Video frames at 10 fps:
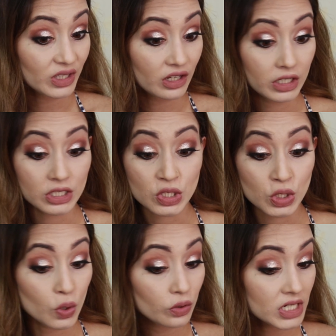There is
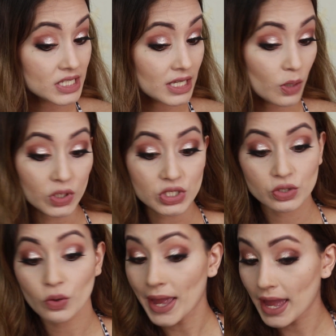no creasing
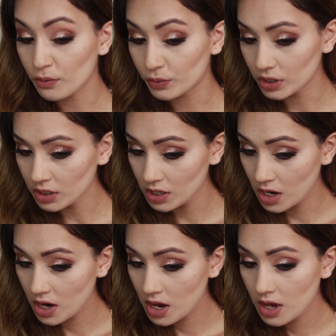whatsoever.
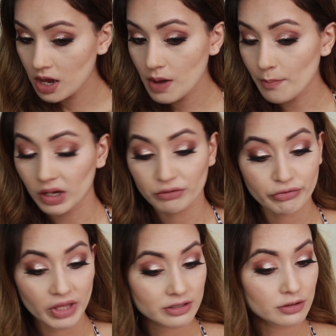My
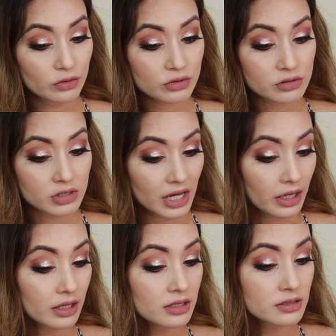face looks
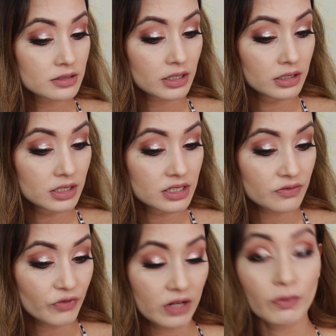nice. It is
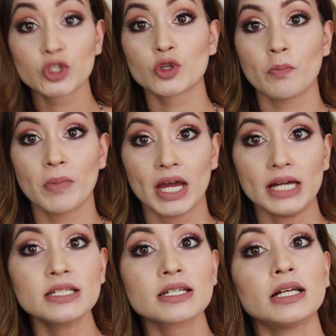very much
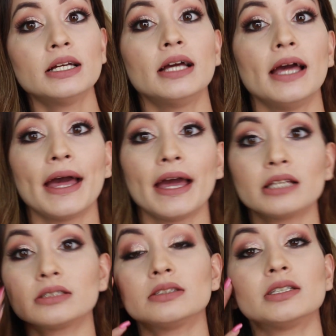matte,
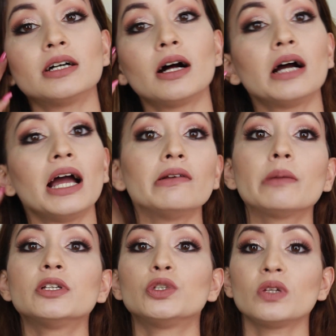and I
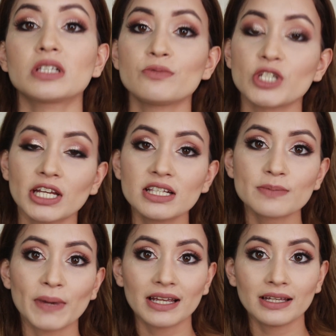will be doing some check-ins
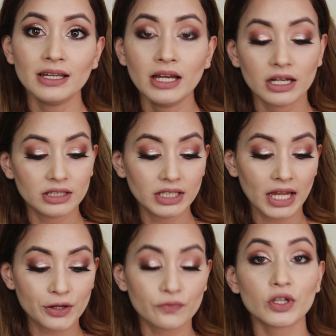by the
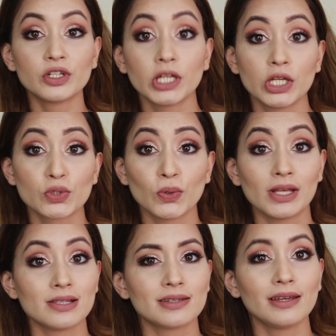end of the day, so you
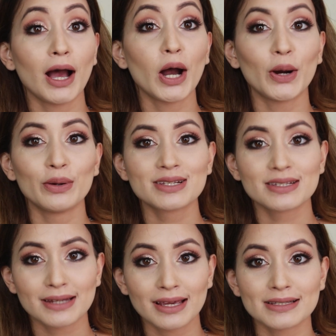can see how it
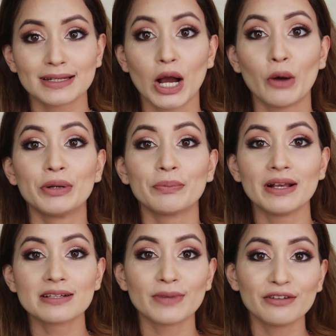stays and how it
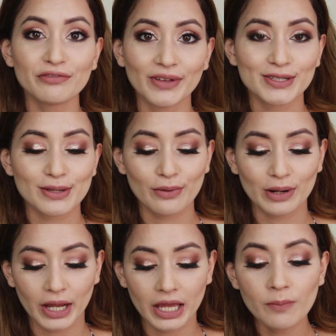makes my face look
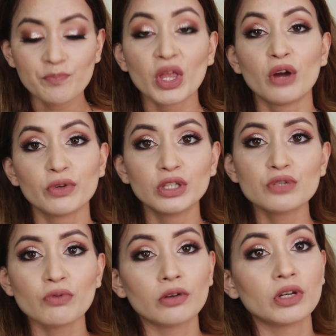like. With this
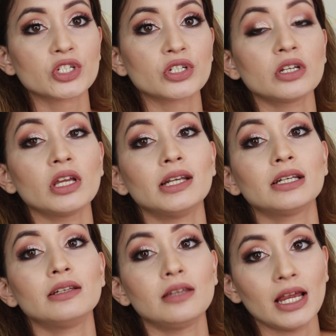foundation, it
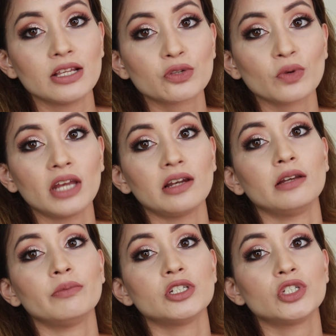tends to get a
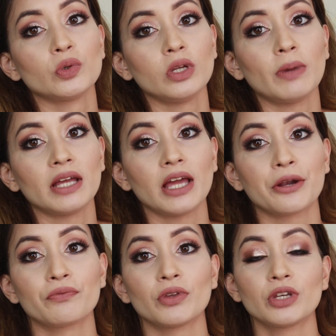little bit dewy by the
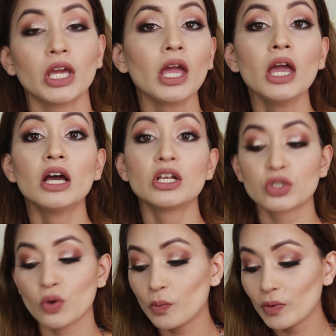end of the day,
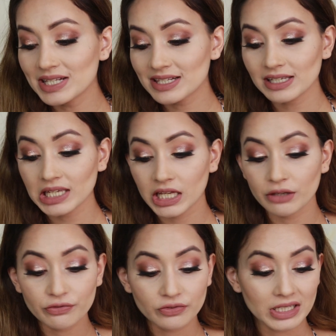so we'll see
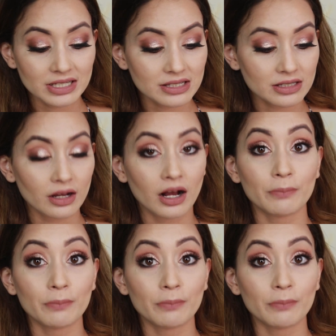if this